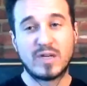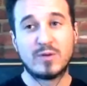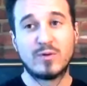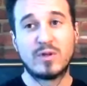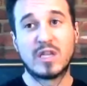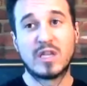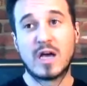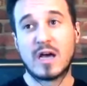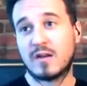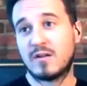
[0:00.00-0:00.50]
do
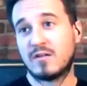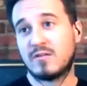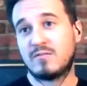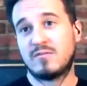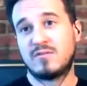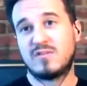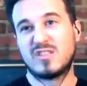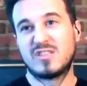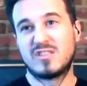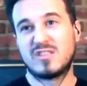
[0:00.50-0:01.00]
a lot of
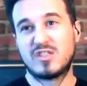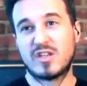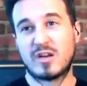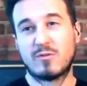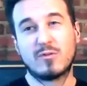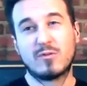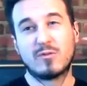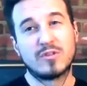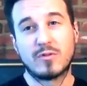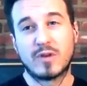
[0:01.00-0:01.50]
just
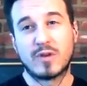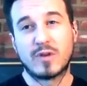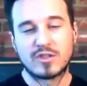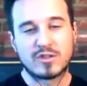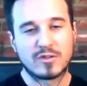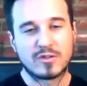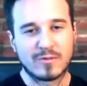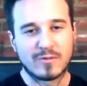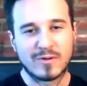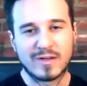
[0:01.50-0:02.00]
general
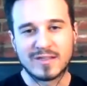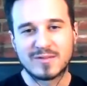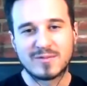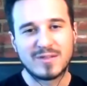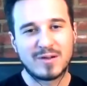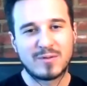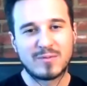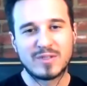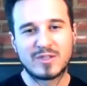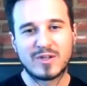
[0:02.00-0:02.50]
donation requests.
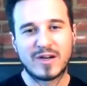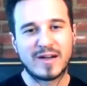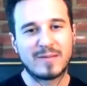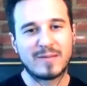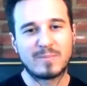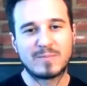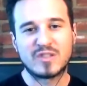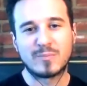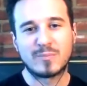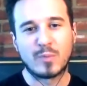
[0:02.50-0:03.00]
We try
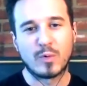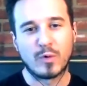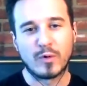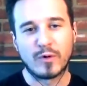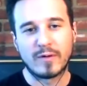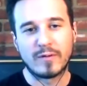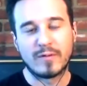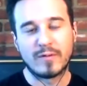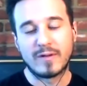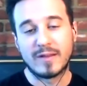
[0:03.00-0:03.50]
to
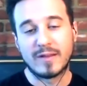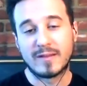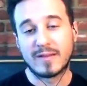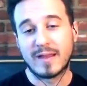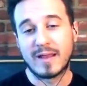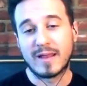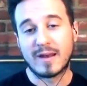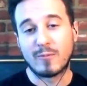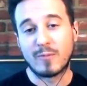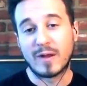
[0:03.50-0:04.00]
support
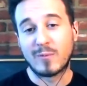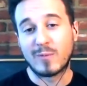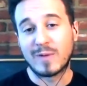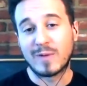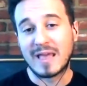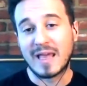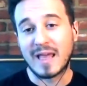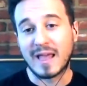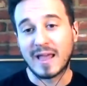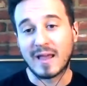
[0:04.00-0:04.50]
in any way we
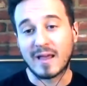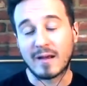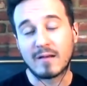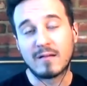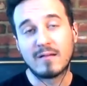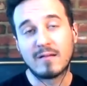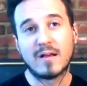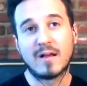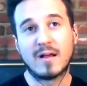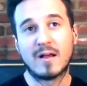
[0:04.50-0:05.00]
can,
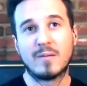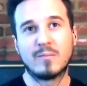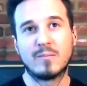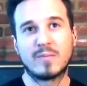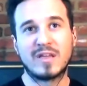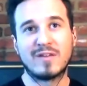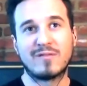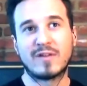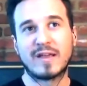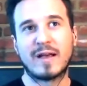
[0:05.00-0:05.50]

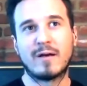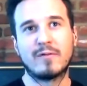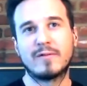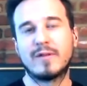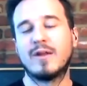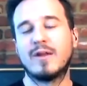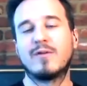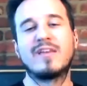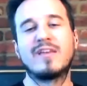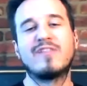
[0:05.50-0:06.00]
giving out,
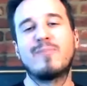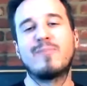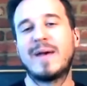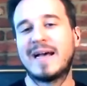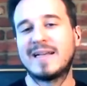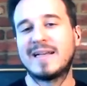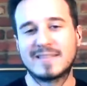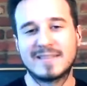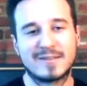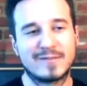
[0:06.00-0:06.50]
gift
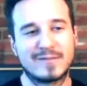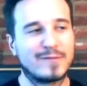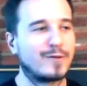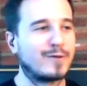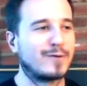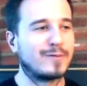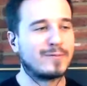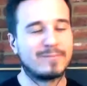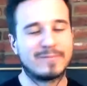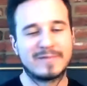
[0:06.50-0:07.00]
baskets
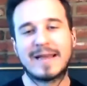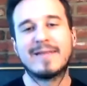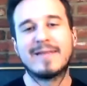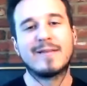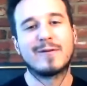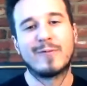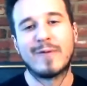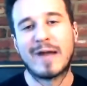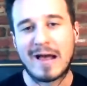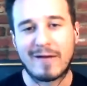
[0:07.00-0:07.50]
for
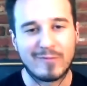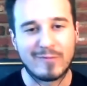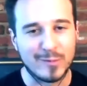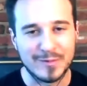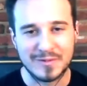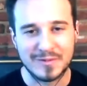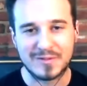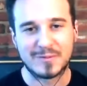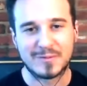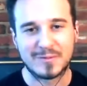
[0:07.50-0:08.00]
silent
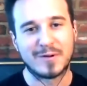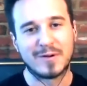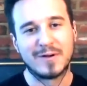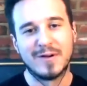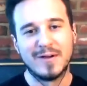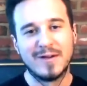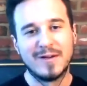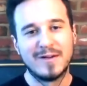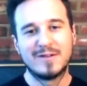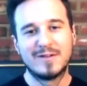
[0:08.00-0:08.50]
raffles or
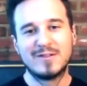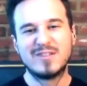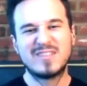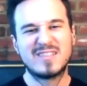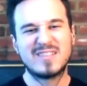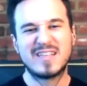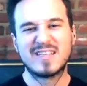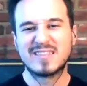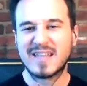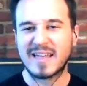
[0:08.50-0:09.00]

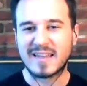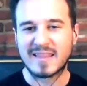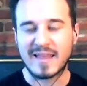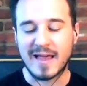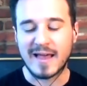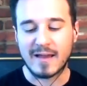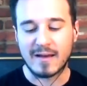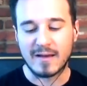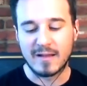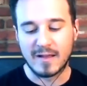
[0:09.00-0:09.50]
just things like
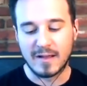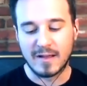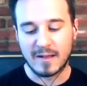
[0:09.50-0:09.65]
that.